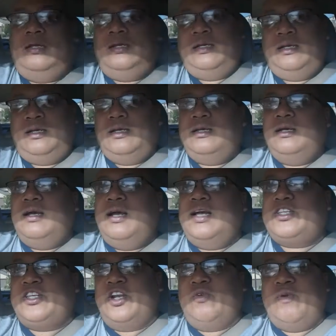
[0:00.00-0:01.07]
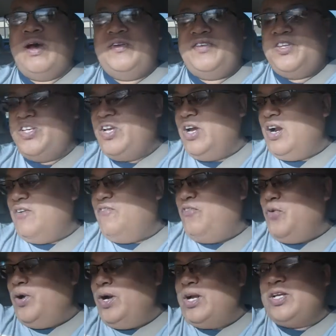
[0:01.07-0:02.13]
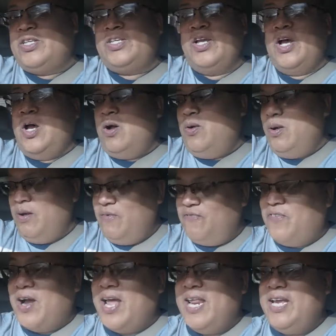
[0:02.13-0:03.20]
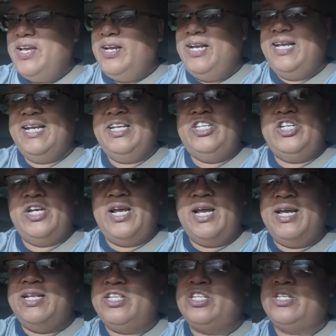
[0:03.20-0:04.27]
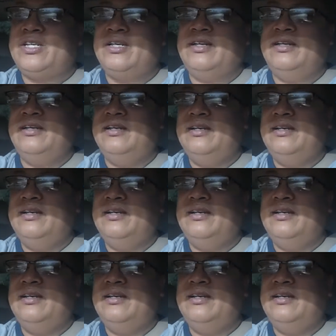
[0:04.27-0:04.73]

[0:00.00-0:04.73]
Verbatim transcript: So the wife just got off work, so finally gonna get a chance